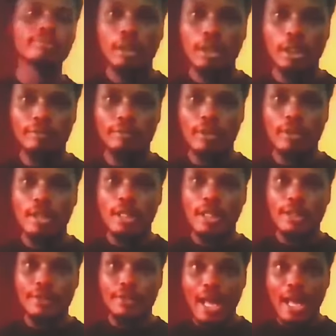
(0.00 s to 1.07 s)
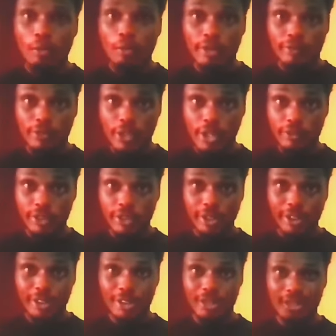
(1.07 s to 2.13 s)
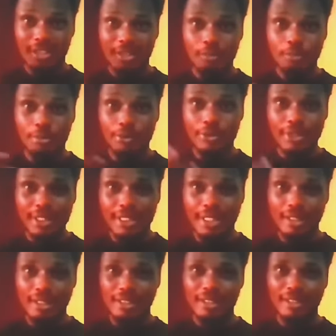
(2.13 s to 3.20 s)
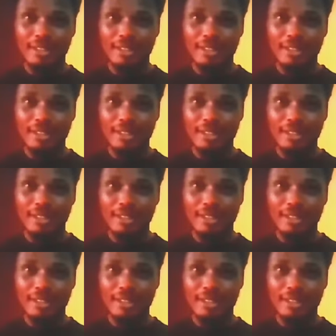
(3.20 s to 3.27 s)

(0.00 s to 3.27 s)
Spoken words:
Okay. Now we have covered breathing.